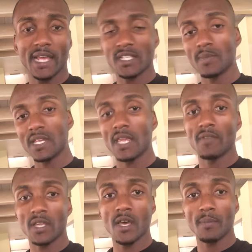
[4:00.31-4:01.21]
That's me
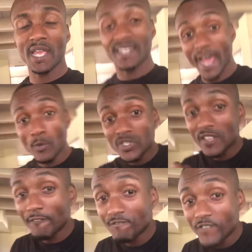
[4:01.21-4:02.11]
giving up. And that was
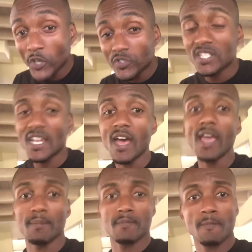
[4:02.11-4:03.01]
the first
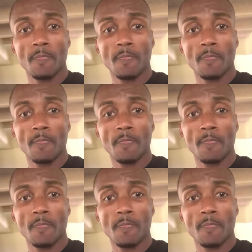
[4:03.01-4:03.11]
time.